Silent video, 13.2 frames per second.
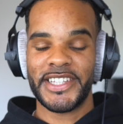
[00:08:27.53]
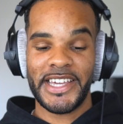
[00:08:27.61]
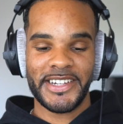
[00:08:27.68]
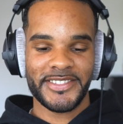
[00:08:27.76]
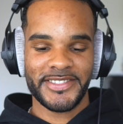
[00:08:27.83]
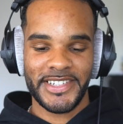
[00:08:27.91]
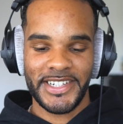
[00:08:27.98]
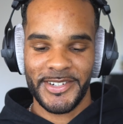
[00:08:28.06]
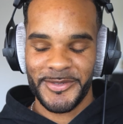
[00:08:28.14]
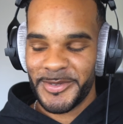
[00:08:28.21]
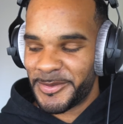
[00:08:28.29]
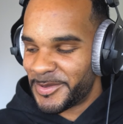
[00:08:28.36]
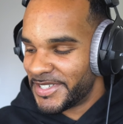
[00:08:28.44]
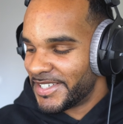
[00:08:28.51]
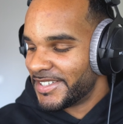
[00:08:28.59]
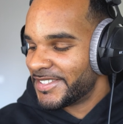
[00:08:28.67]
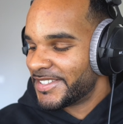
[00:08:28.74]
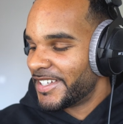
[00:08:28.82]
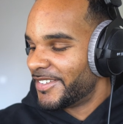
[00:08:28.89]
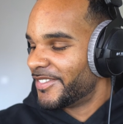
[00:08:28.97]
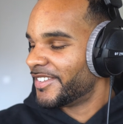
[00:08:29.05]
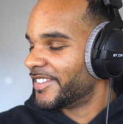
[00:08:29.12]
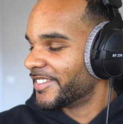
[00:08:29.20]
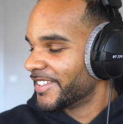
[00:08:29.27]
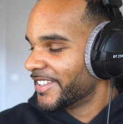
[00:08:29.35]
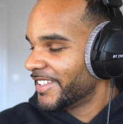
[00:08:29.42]
Damn, I almost pronounced that
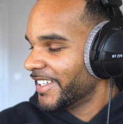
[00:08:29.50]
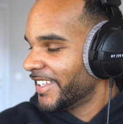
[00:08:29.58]
wrong.